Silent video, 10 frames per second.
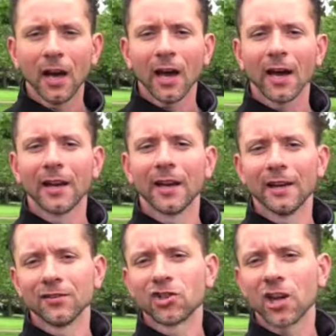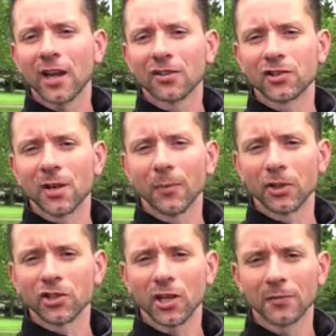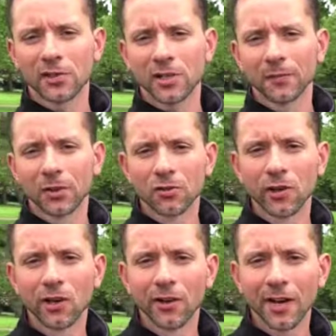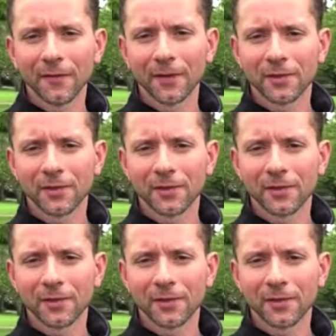and change their body shape to some degree or another,